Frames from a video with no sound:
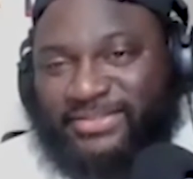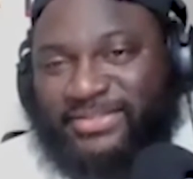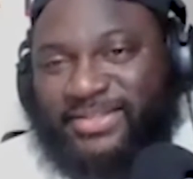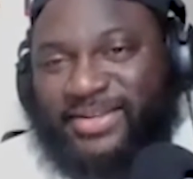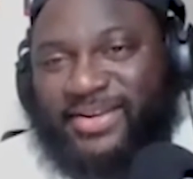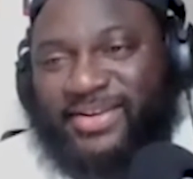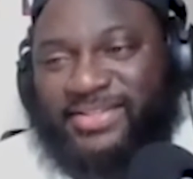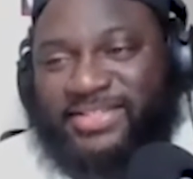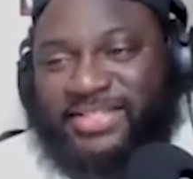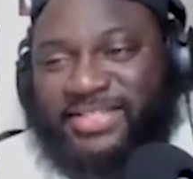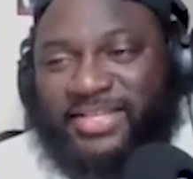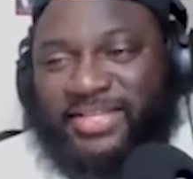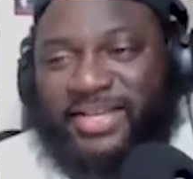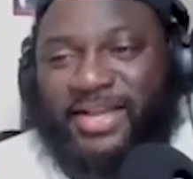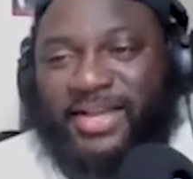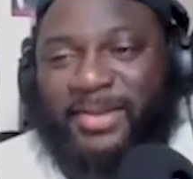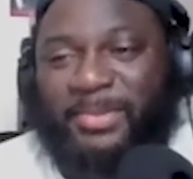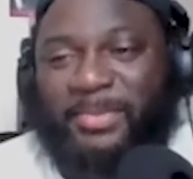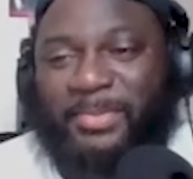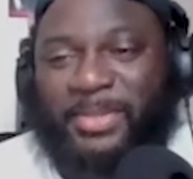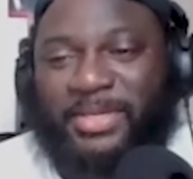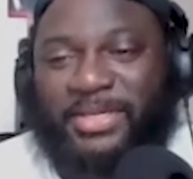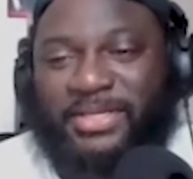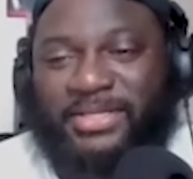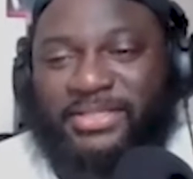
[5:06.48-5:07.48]
Artika
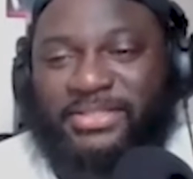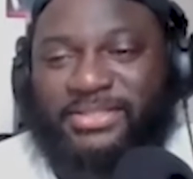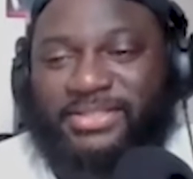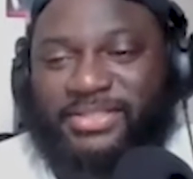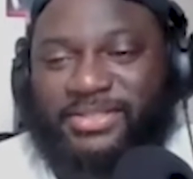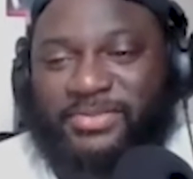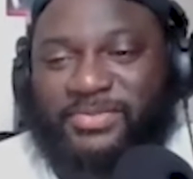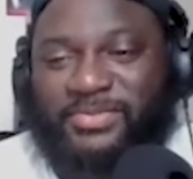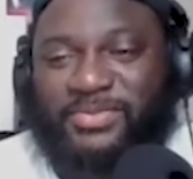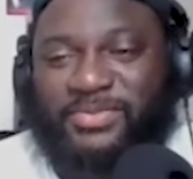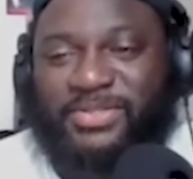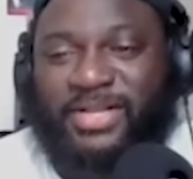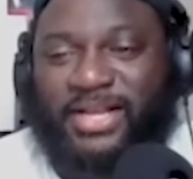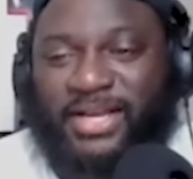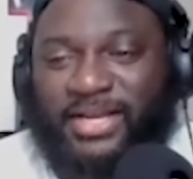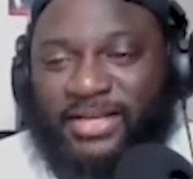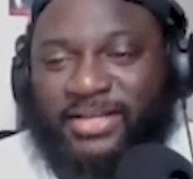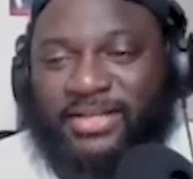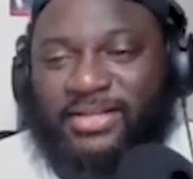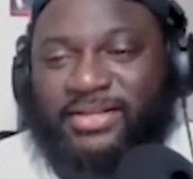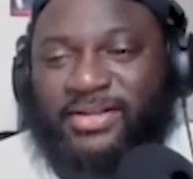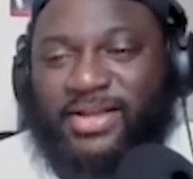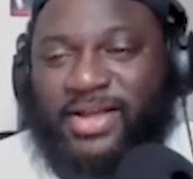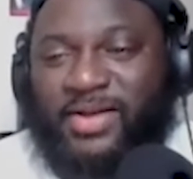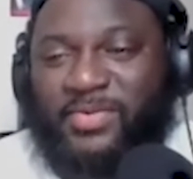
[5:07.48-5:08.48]
ain't been. She was like,
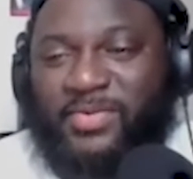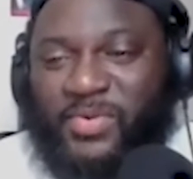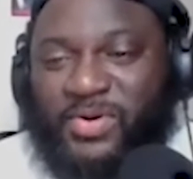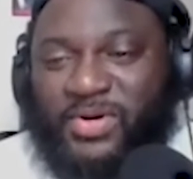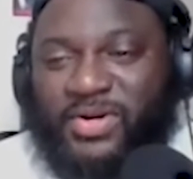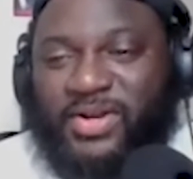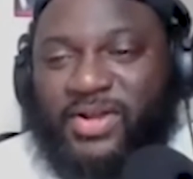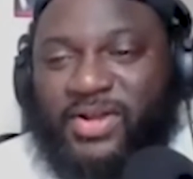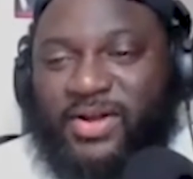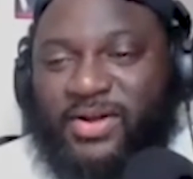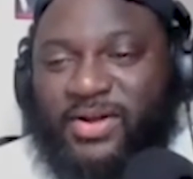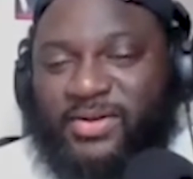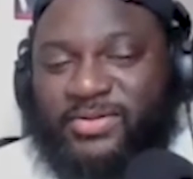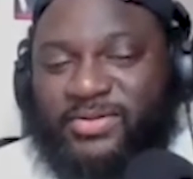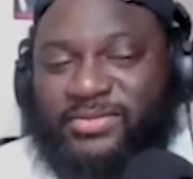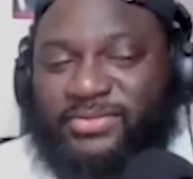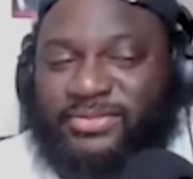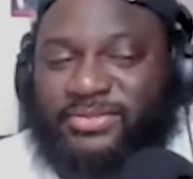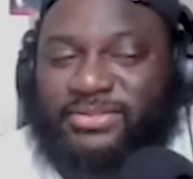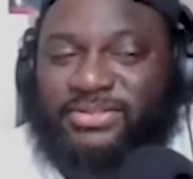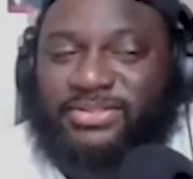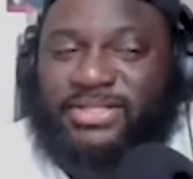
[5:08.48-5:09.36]
I want to go.